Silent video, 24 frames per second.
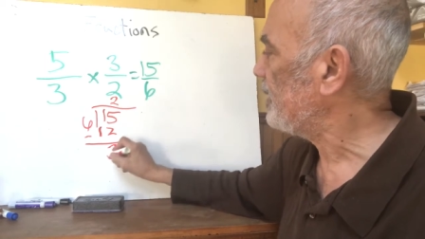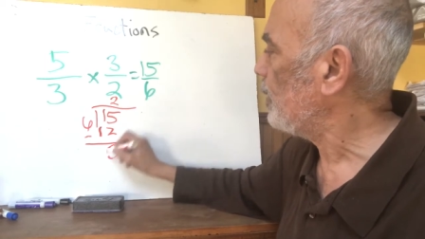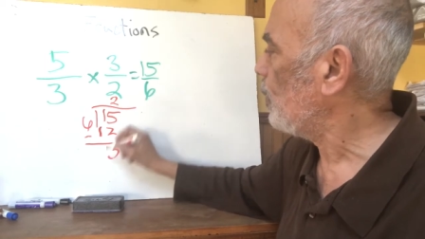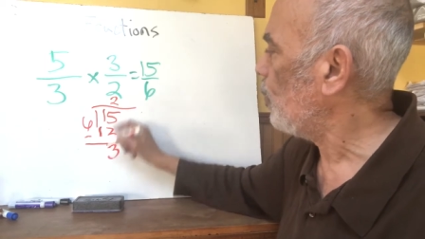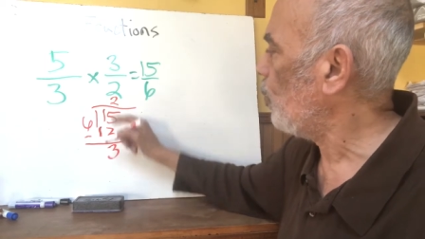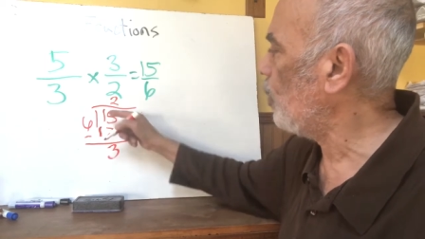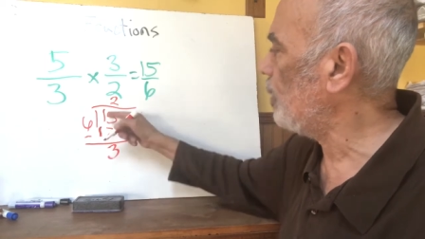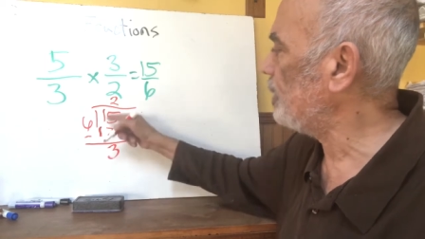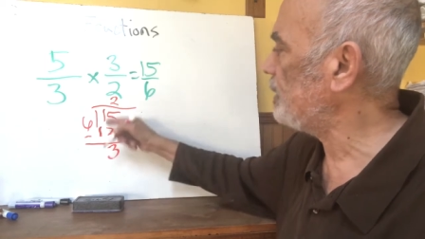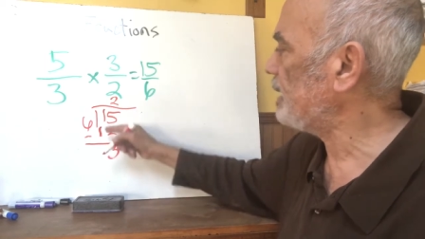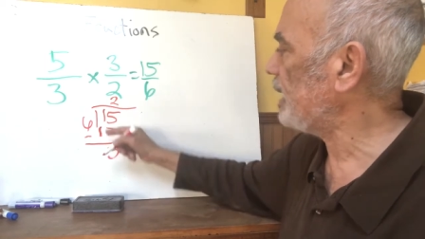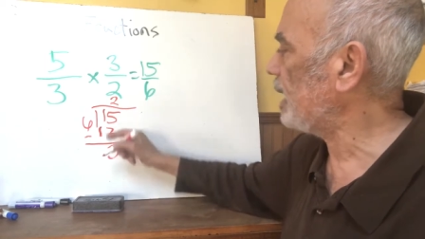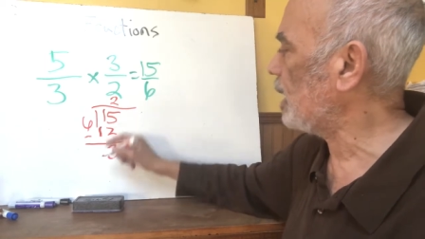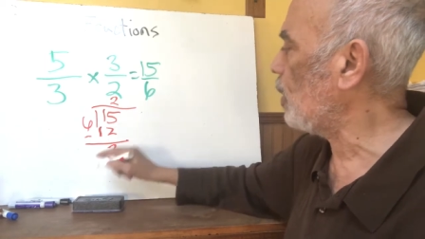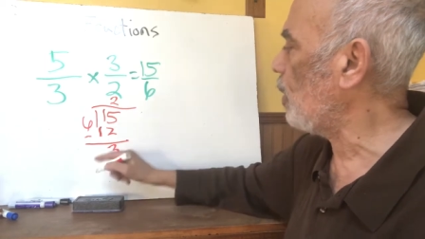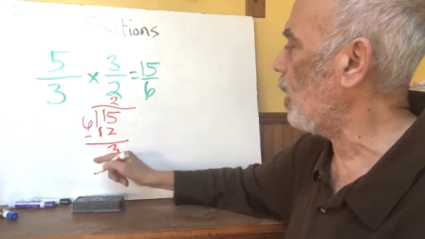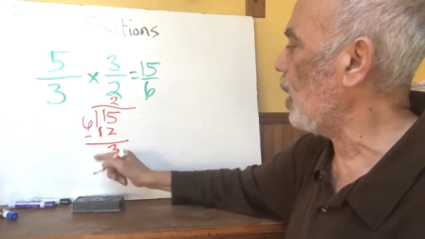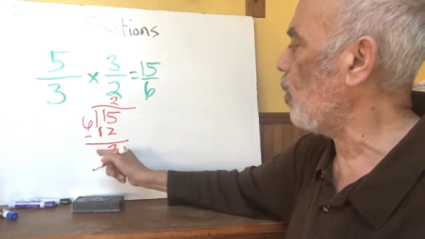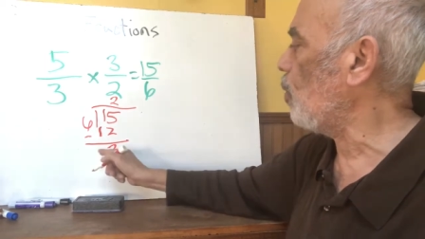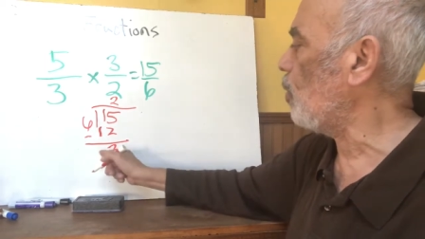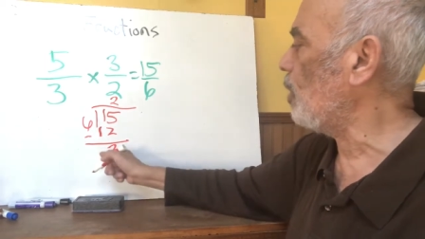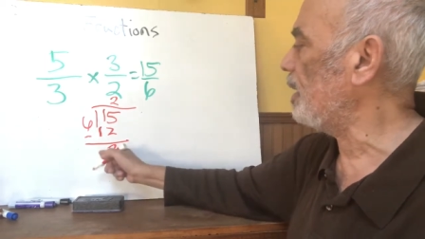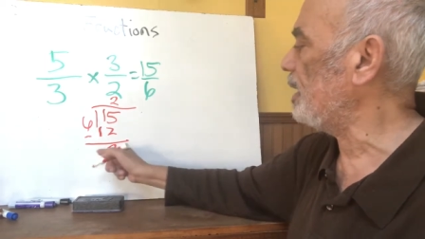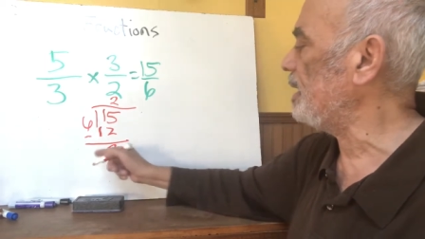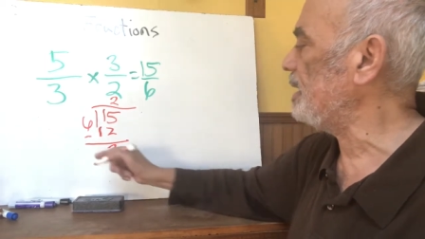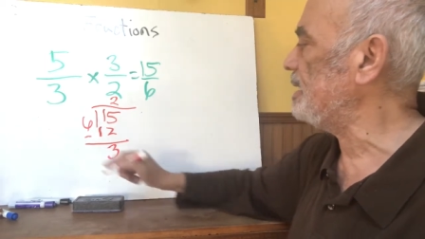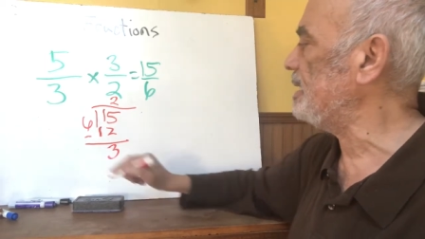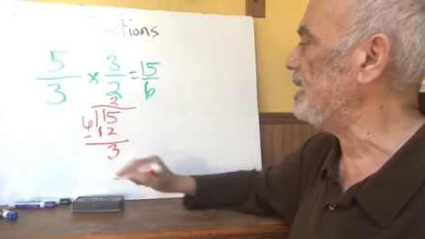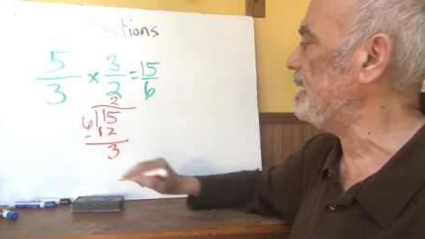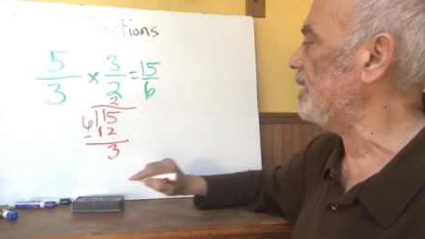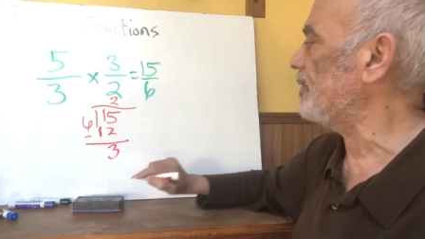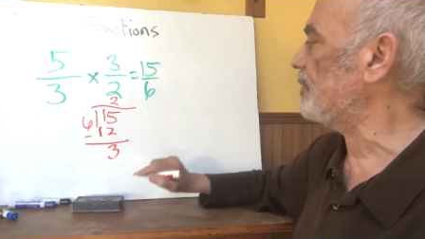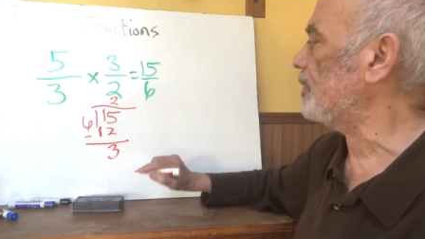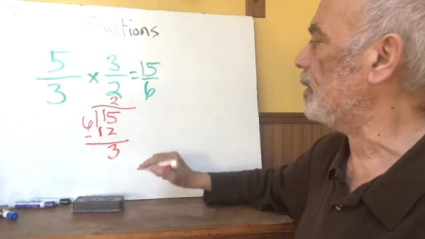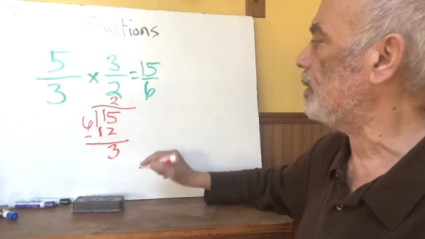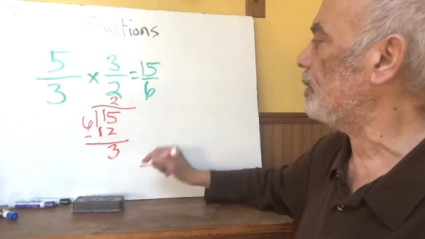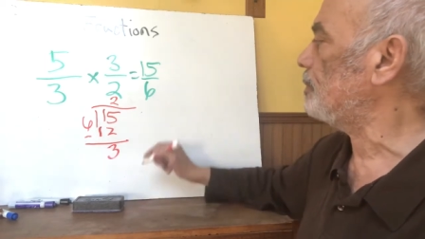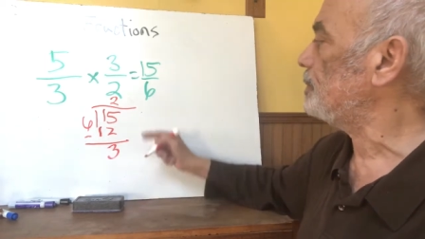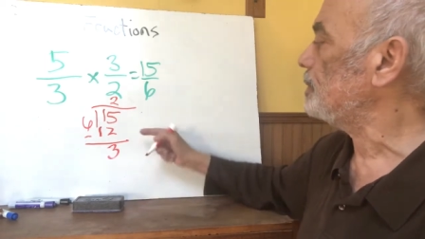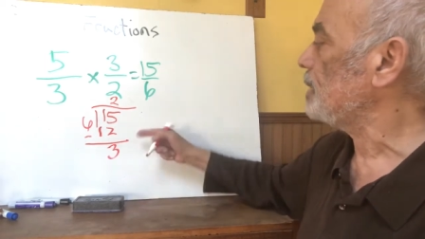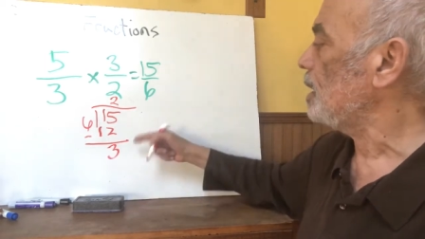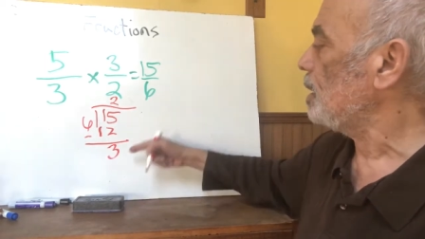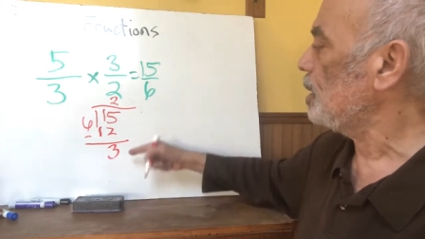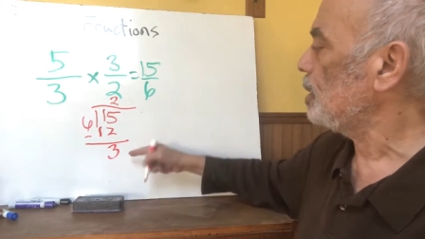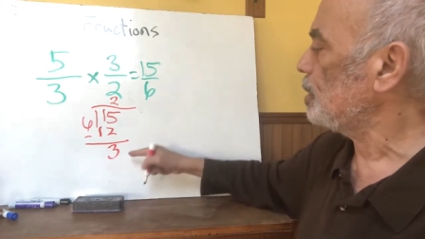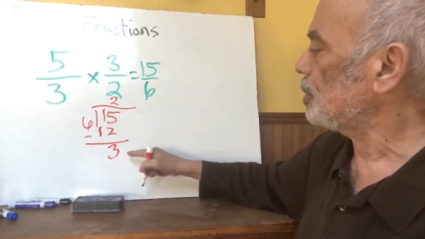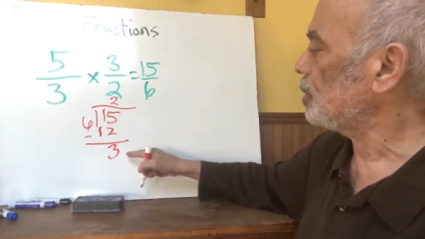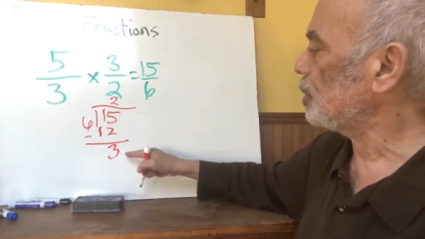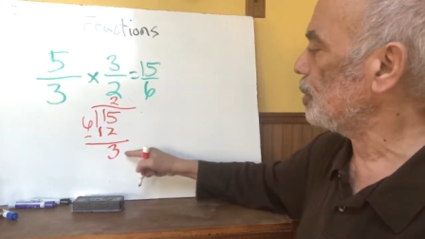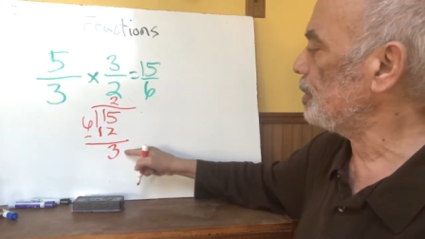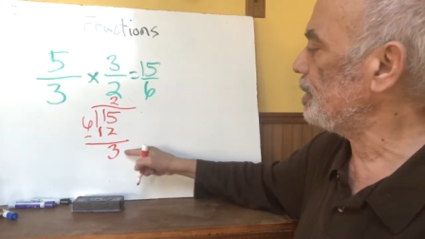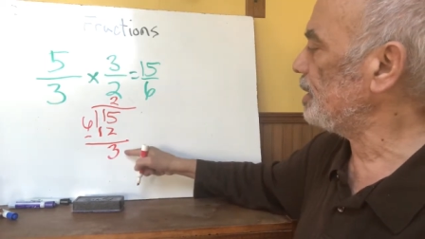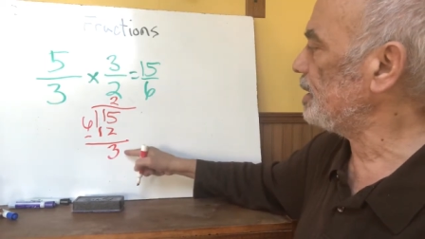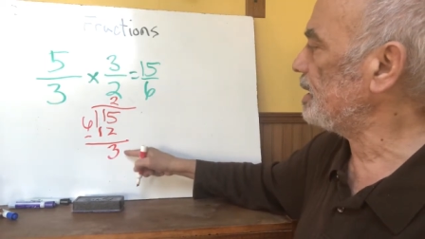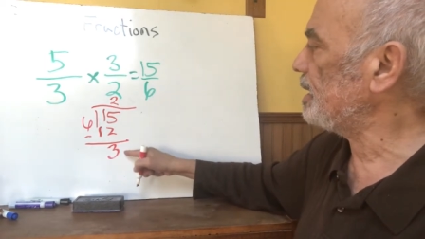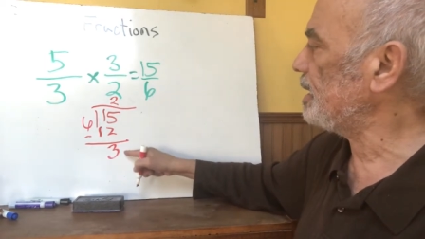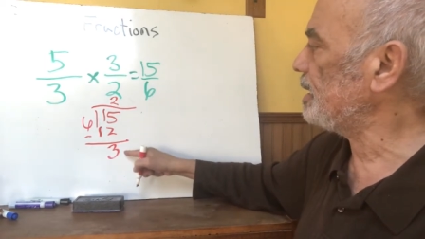1 take away 1 is 0. So this